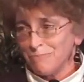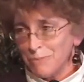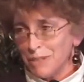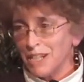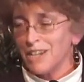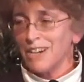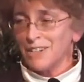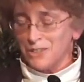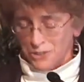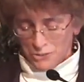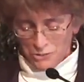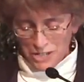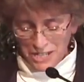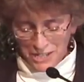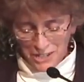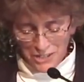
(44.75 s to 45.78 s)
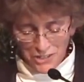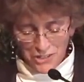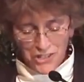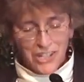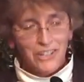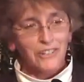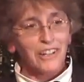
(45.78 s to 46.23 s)
been concentrating on
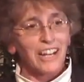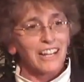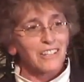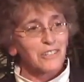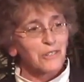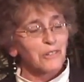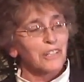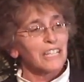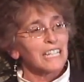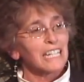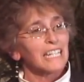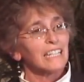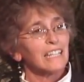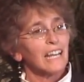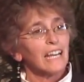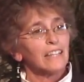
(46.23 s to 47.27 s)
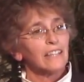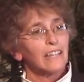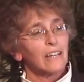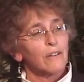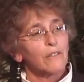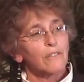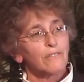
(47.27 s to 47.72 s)
shale gas drilling and the
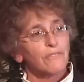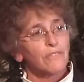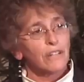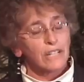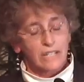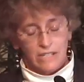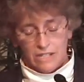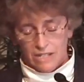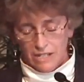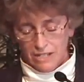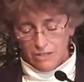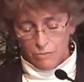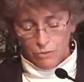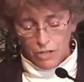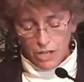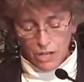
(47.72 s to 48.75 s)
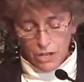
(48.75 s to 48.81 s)
health effects, and